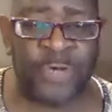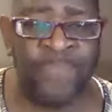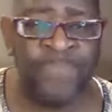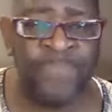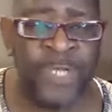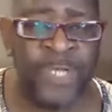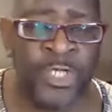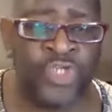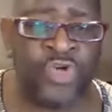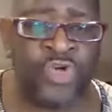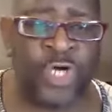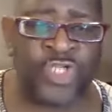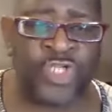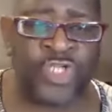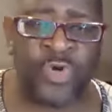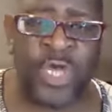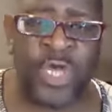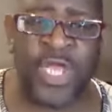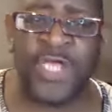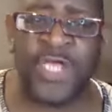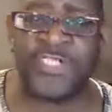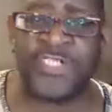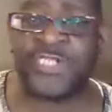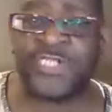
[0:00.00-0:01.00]
Joshua
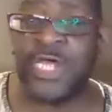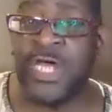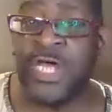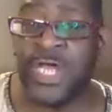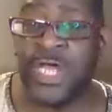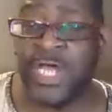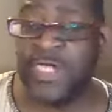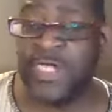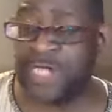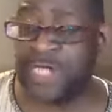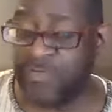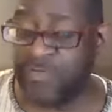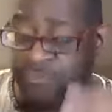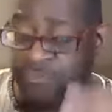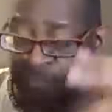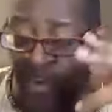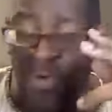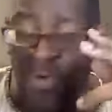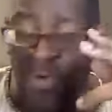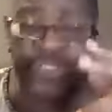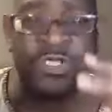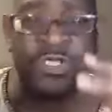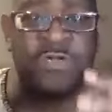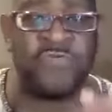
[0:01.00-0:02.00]
is, is it
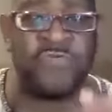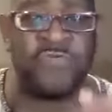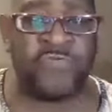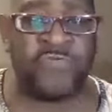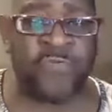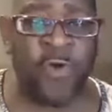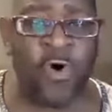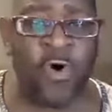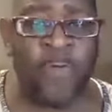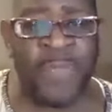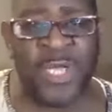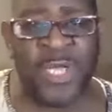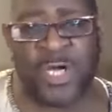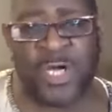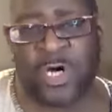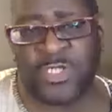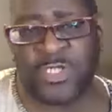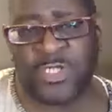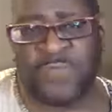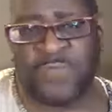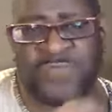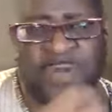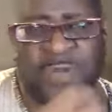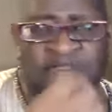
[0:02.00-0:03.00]
falls to the floor
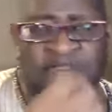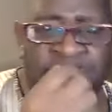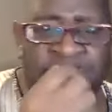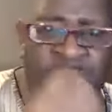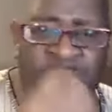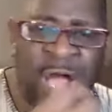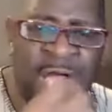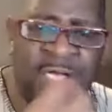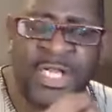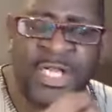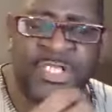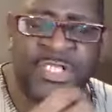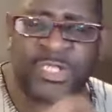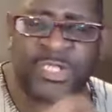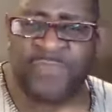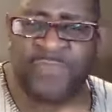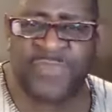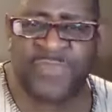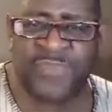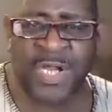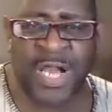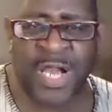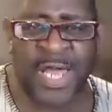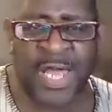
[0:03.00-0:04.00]
because of the brightness
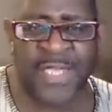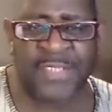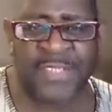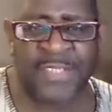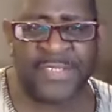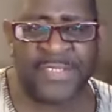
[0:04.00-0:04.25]
of the light.